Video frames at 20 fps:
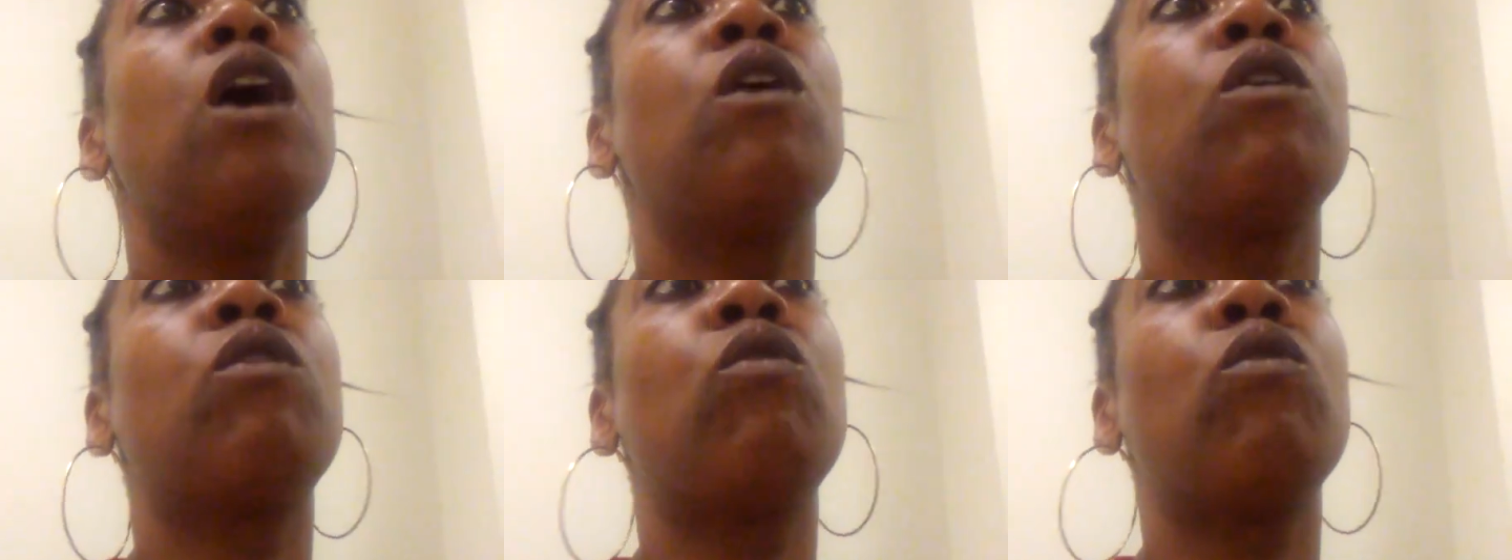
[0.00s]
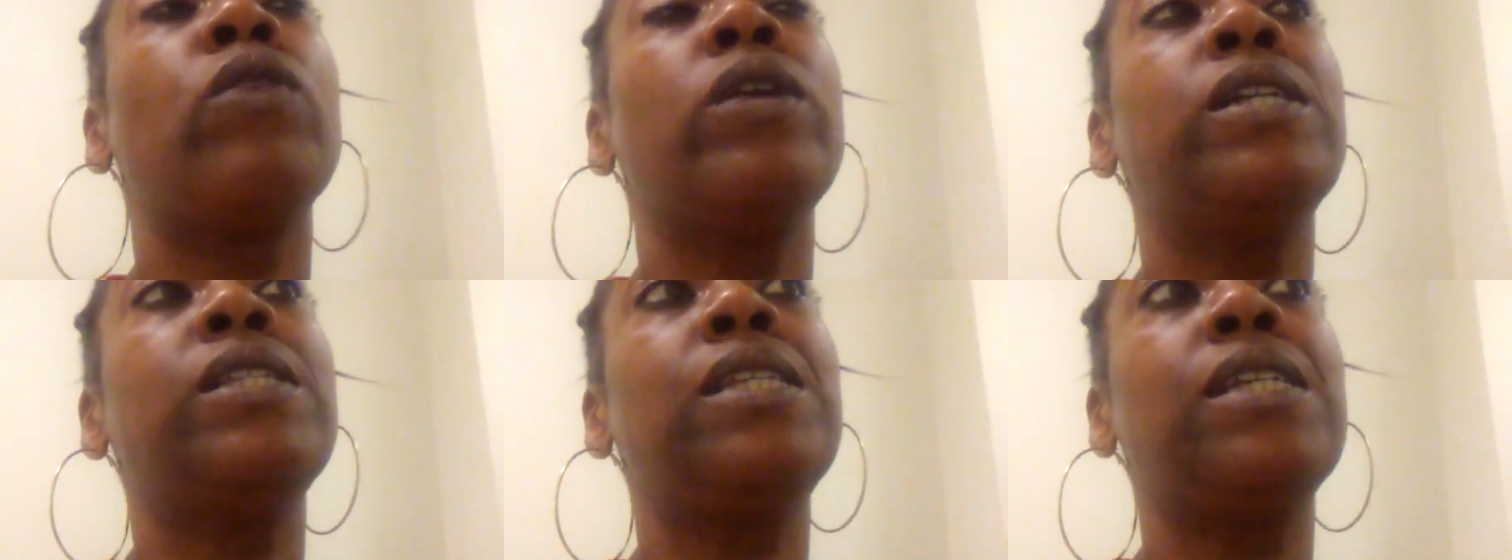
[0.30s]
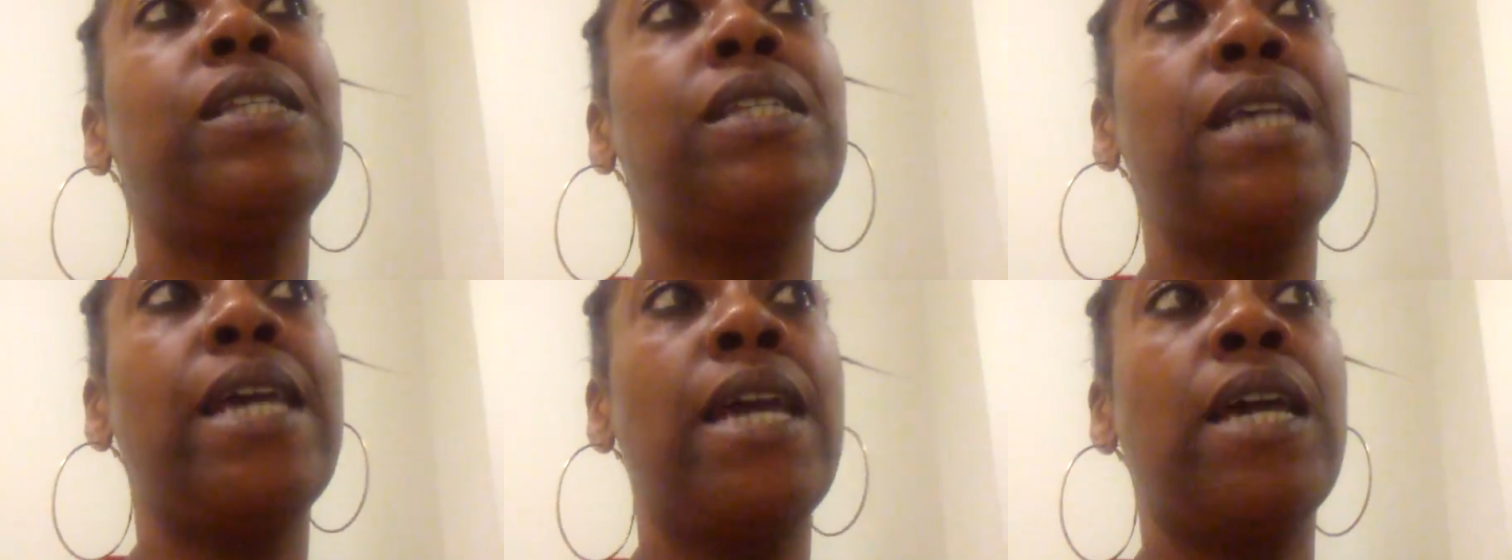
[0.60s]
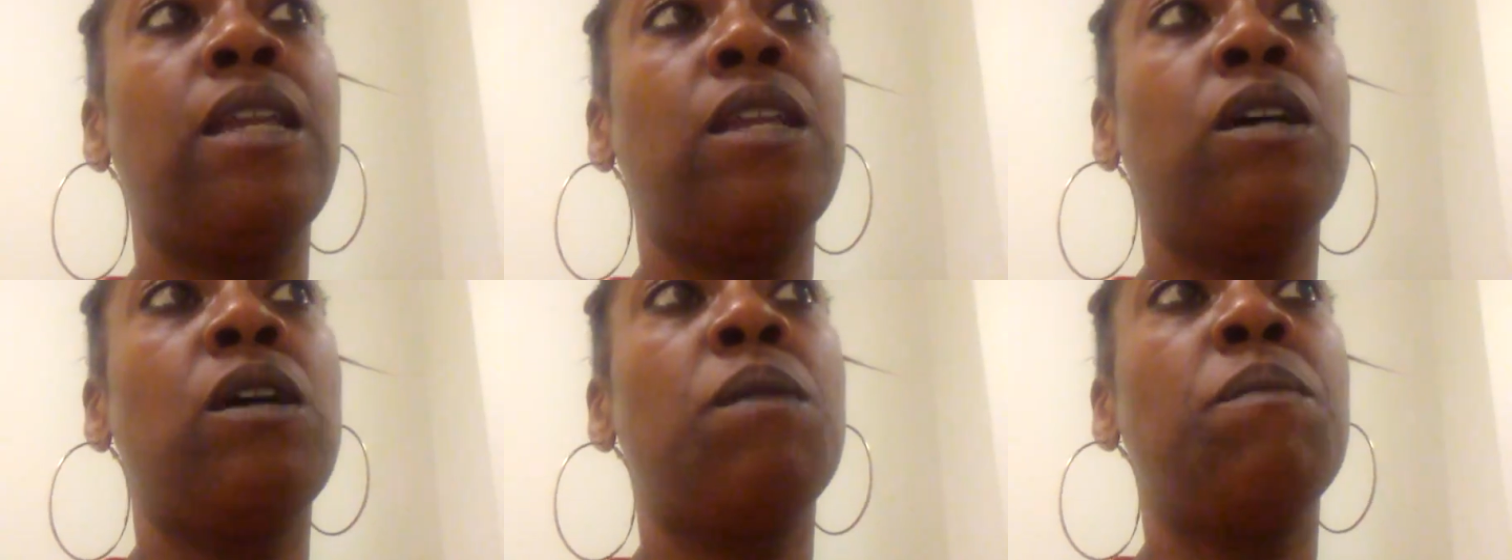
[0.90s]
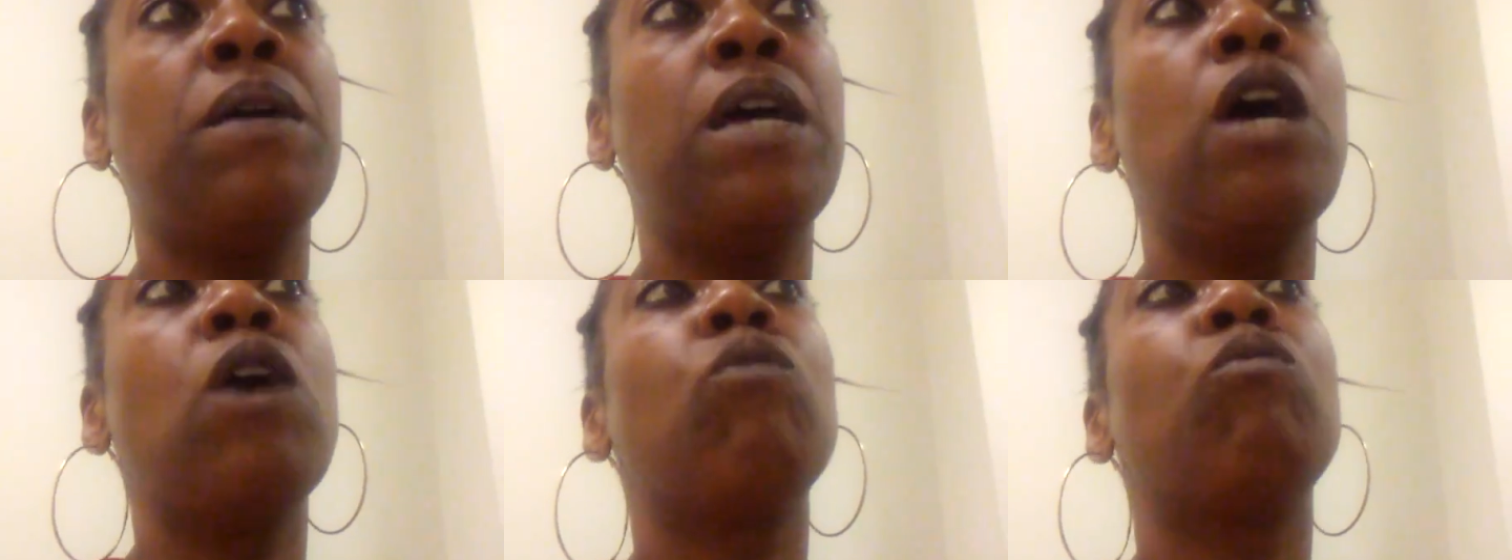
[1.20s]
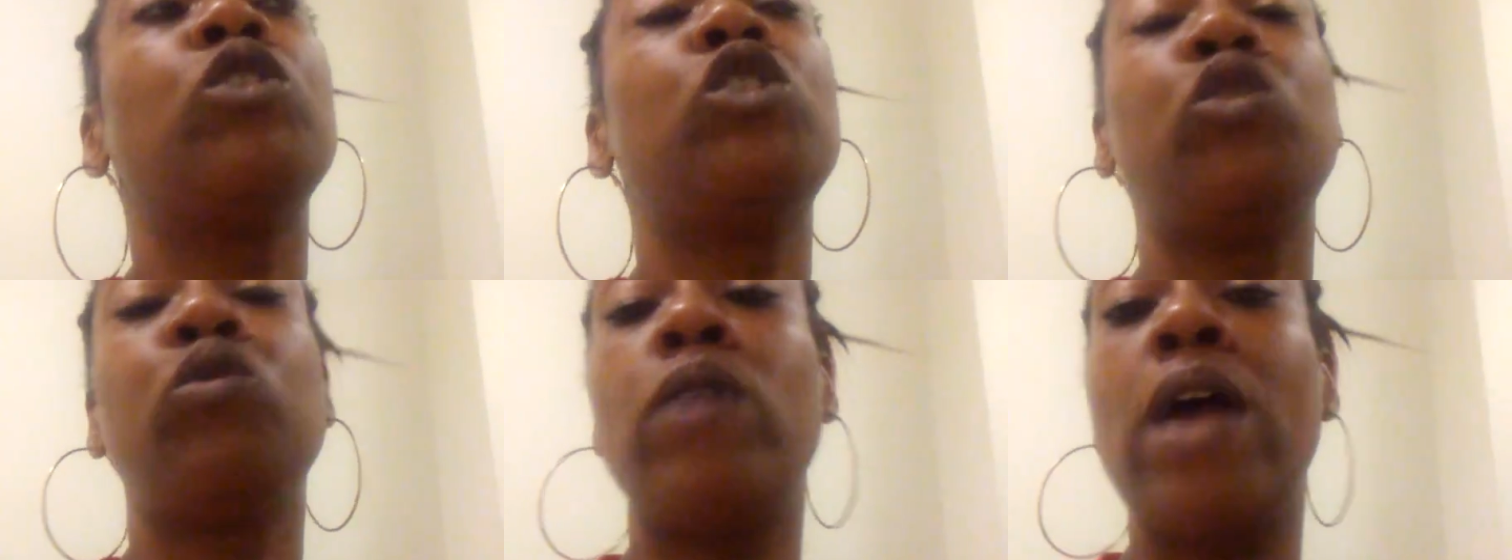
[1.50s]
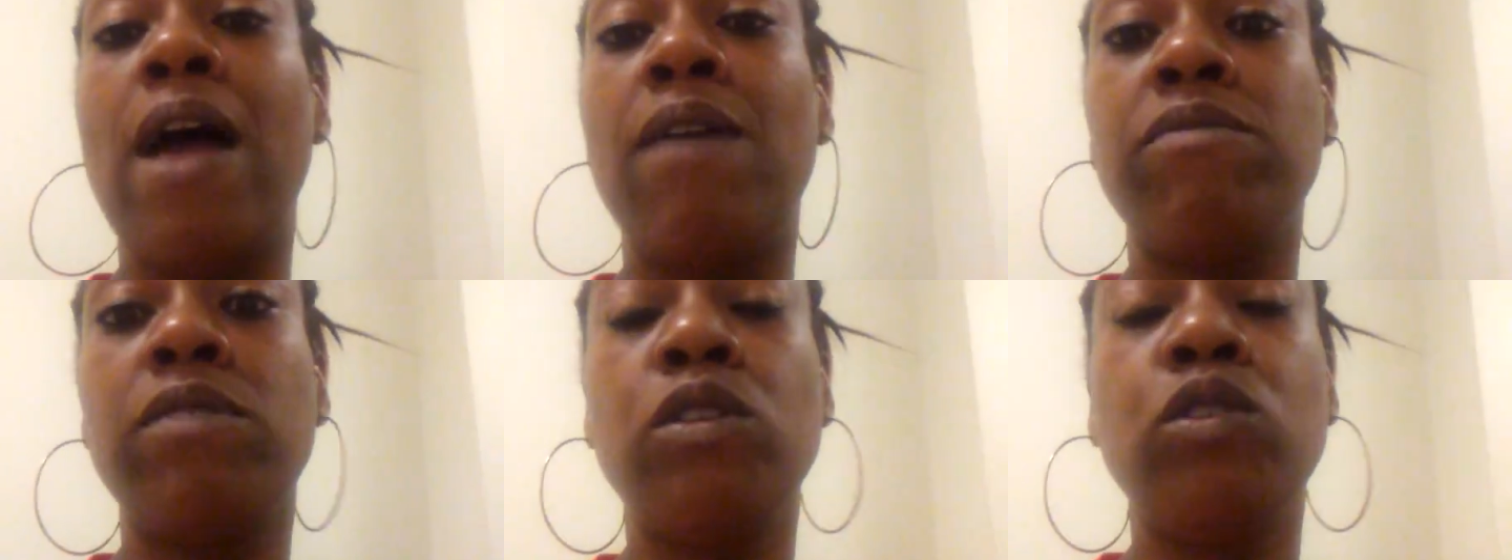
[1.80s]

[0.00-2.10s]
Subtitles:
According to Tandem, what you have